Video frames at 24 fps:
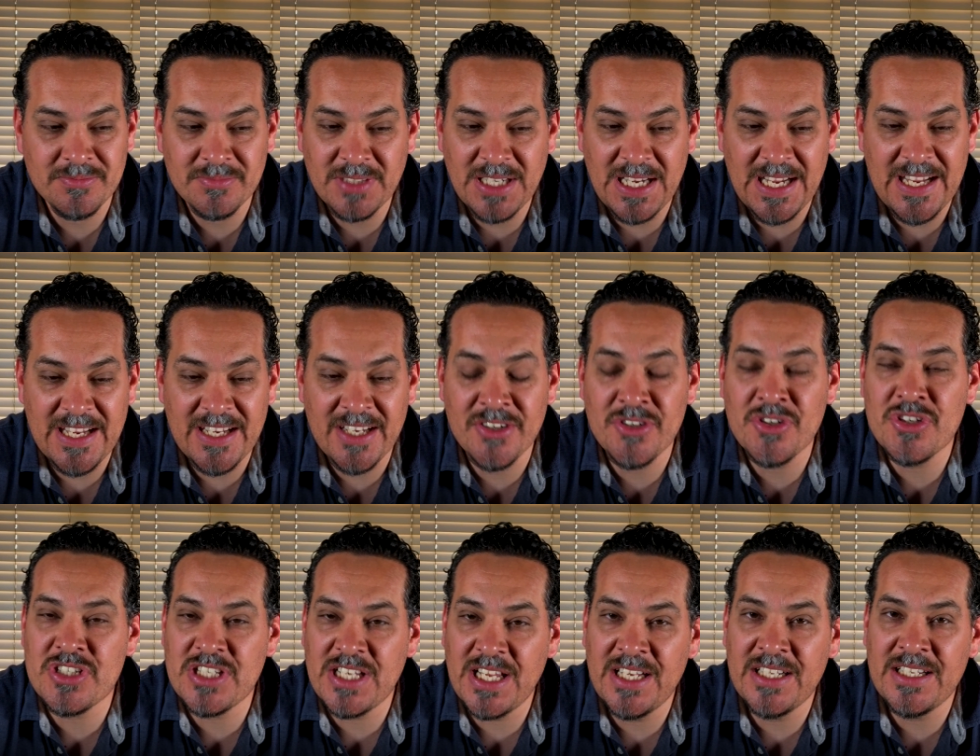I
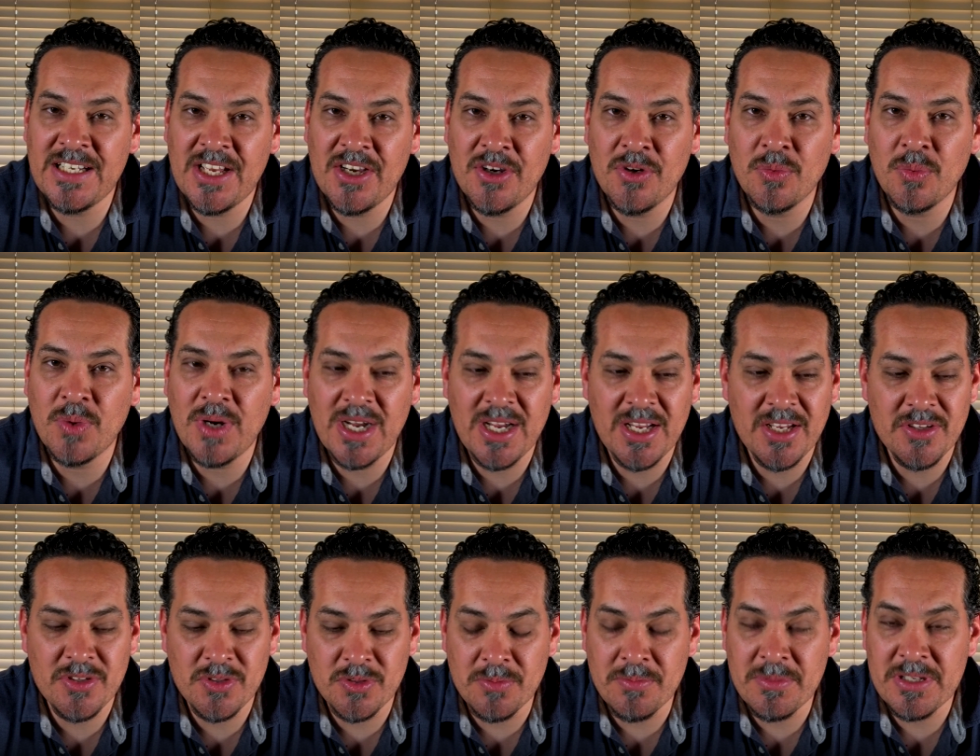understand now why
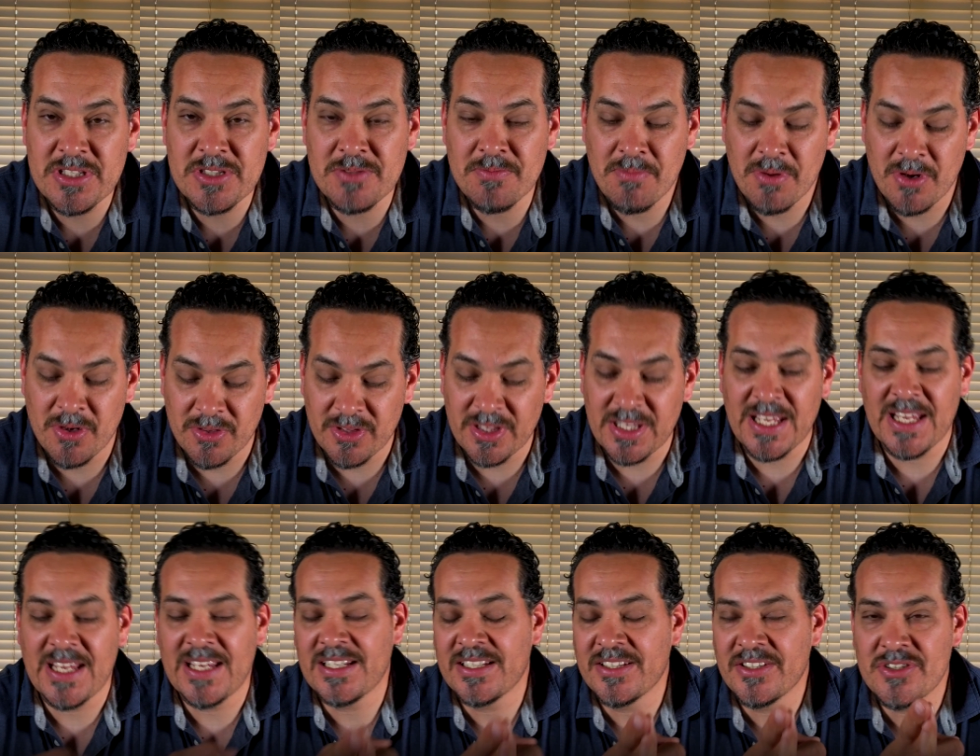you missed
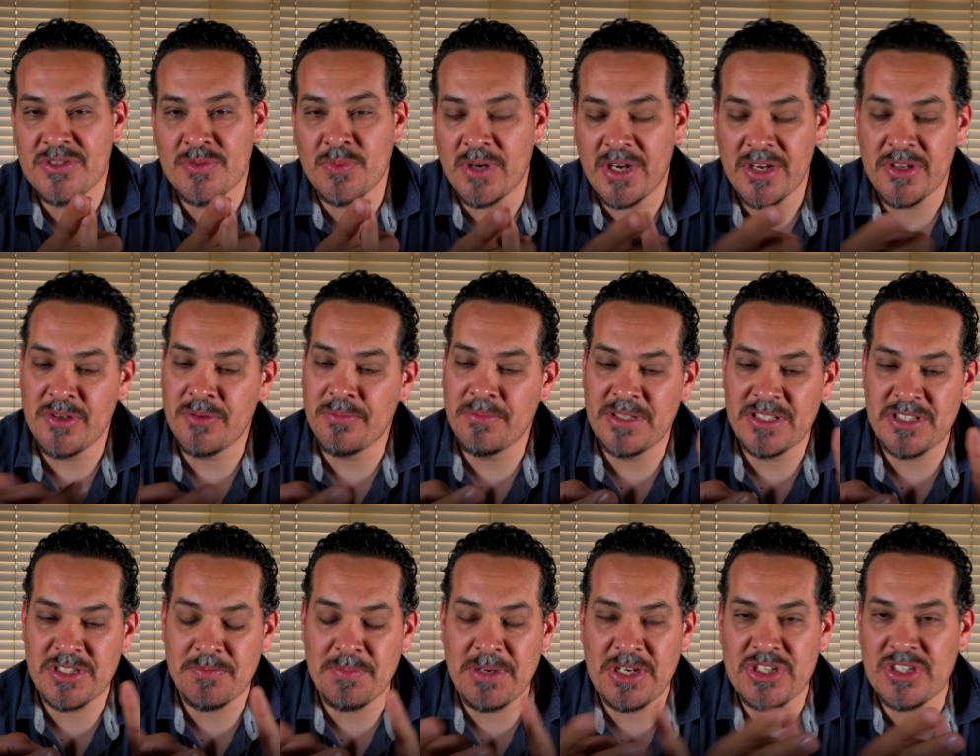birthdays, why you
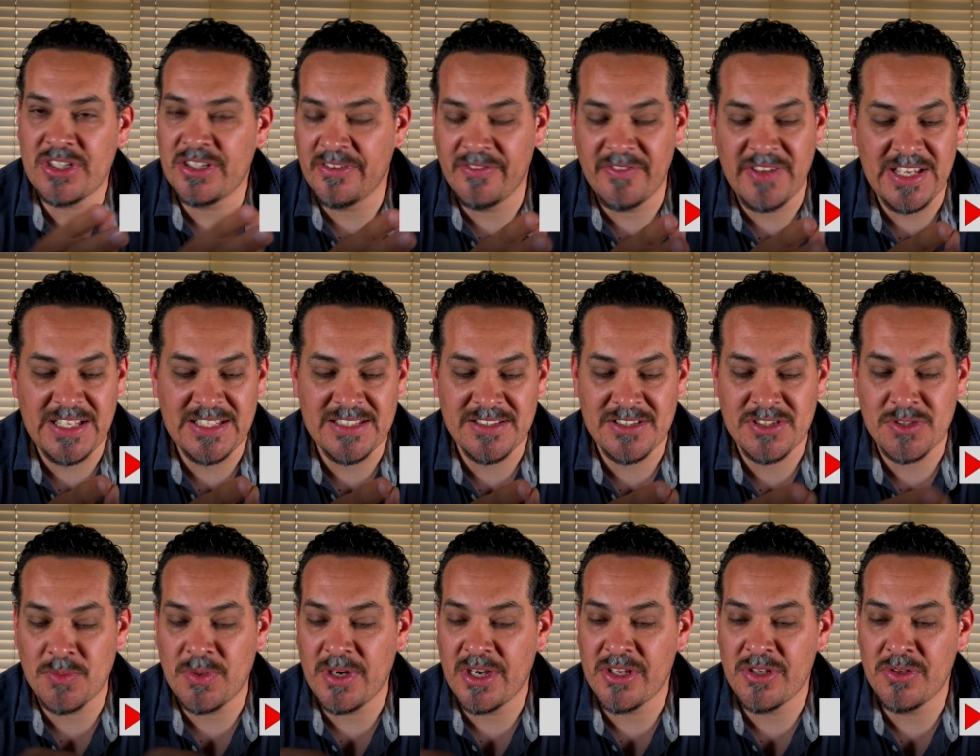missed special
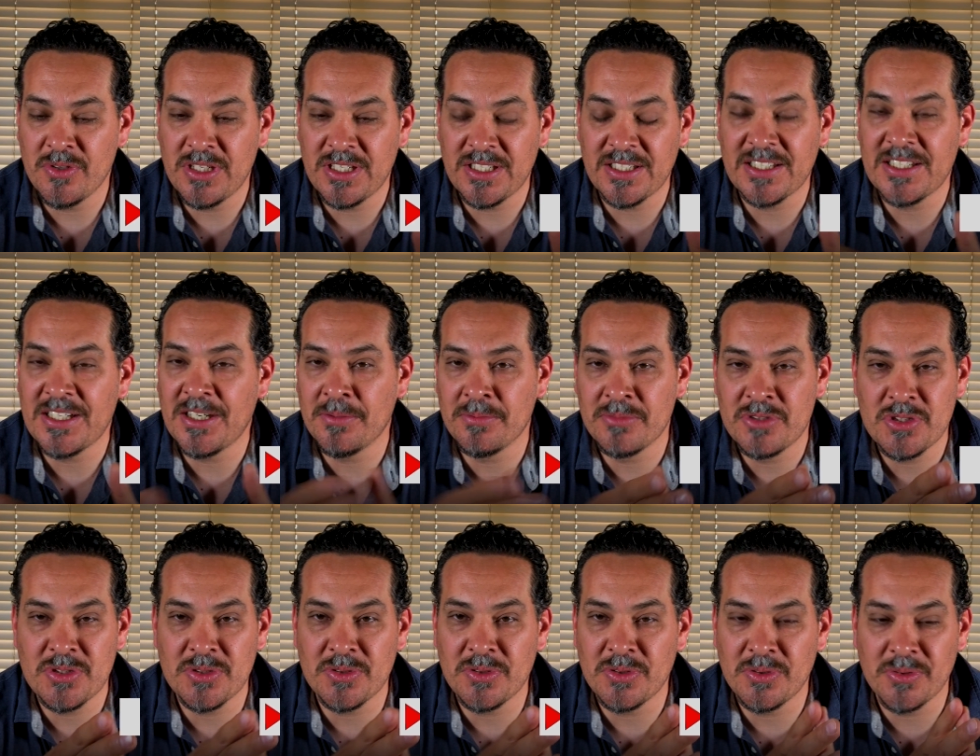events, why you didn't come
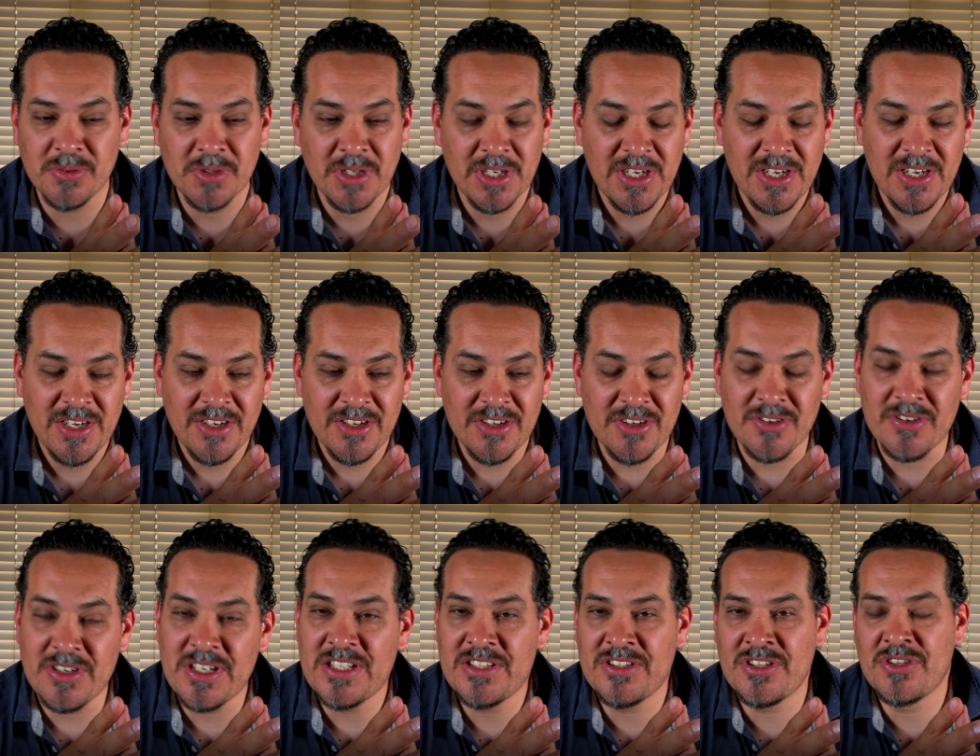to your
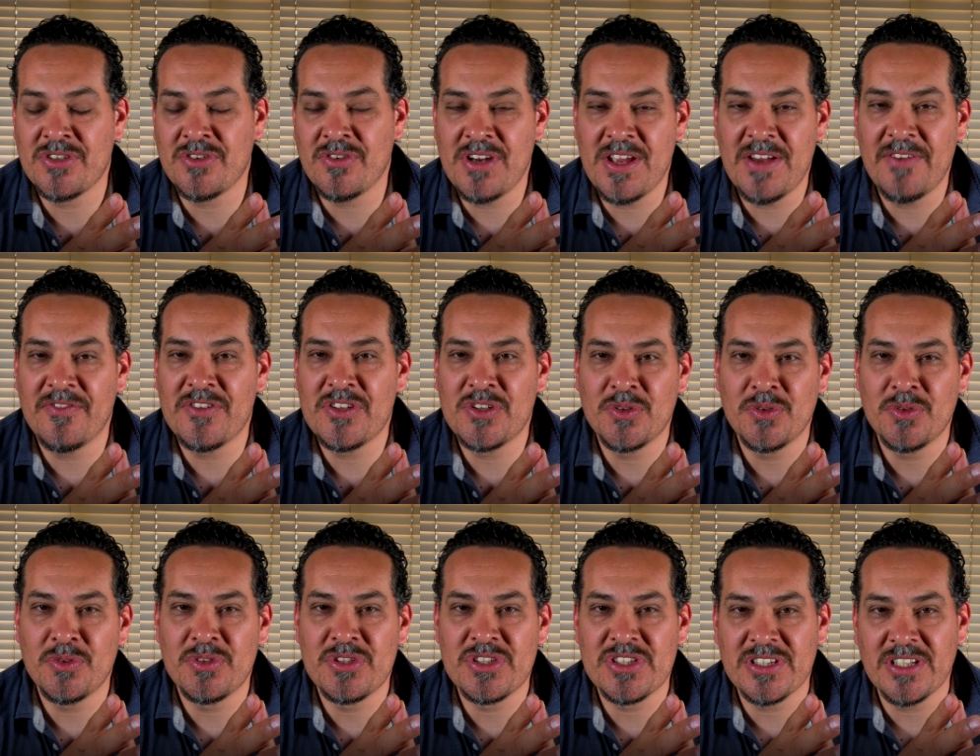nieces or
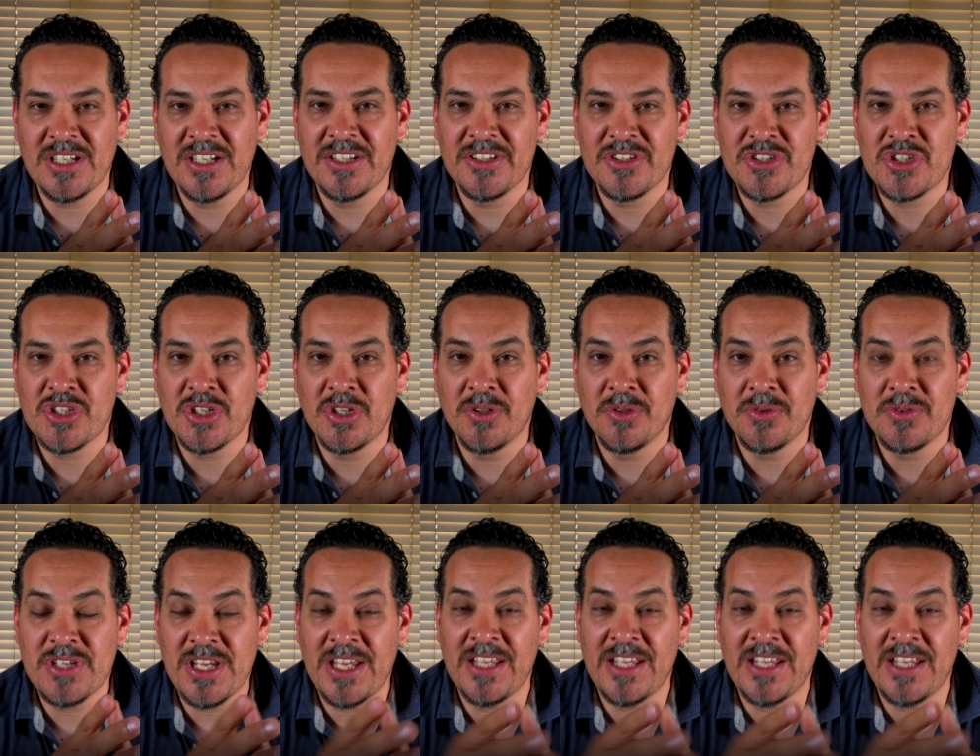nephews' uh, shows.